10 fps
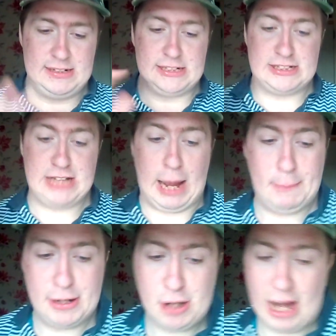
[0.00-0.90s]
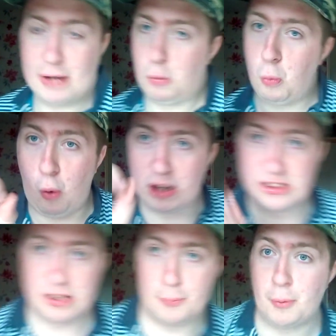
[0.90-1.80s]
damn it, you had one
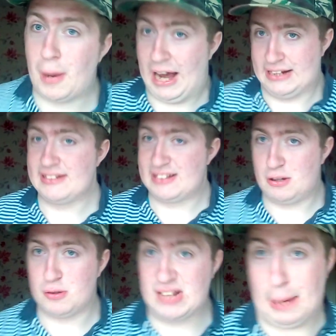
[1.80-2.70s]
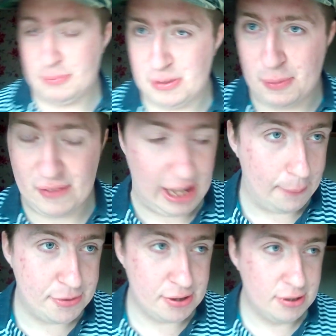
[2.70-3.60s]
job, no matter what, it's called damn, it's a bit of a
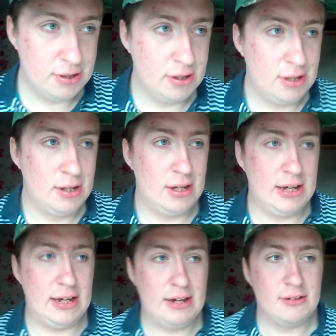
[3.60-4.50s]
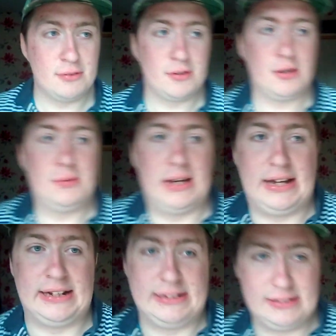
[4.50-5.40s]
caption. And look, here it
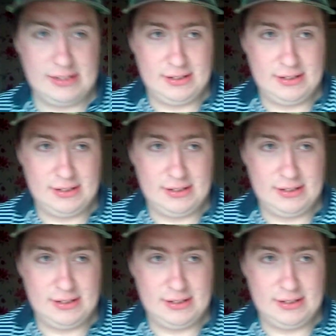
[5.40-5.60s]
ain't.